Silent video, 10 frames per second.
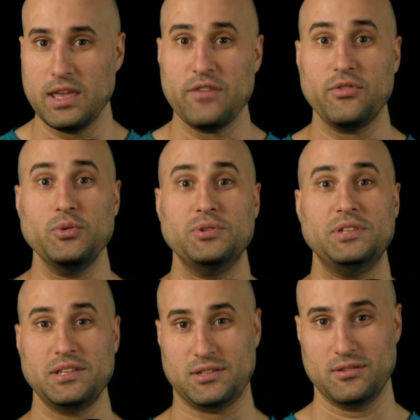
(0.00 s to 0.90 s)
If you
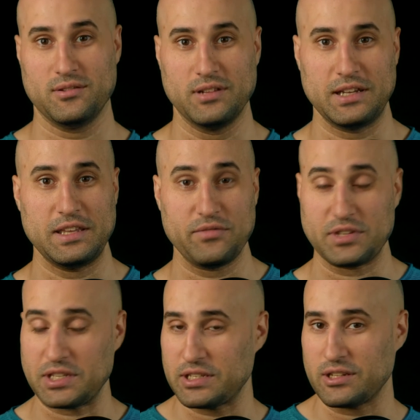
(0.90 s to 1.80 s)
didn't, leave a
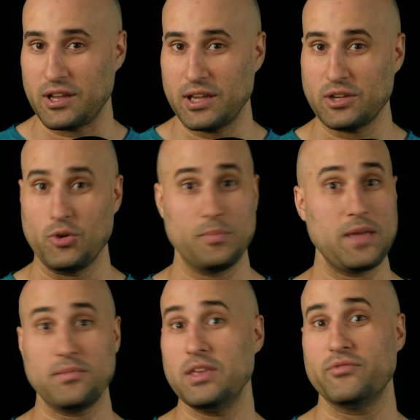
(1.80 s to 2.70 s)
dislike or
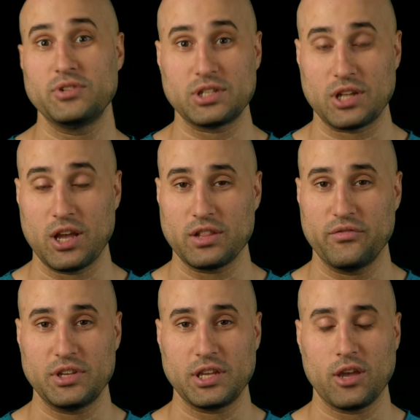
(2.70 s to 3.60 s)
maybe even just like the
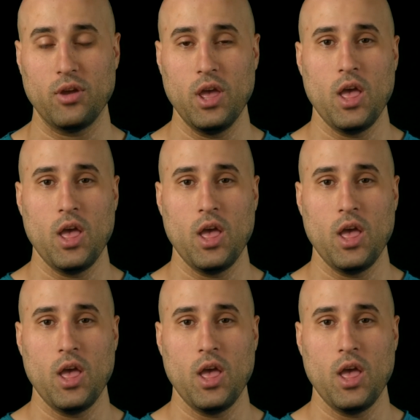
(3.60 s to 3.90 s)
video.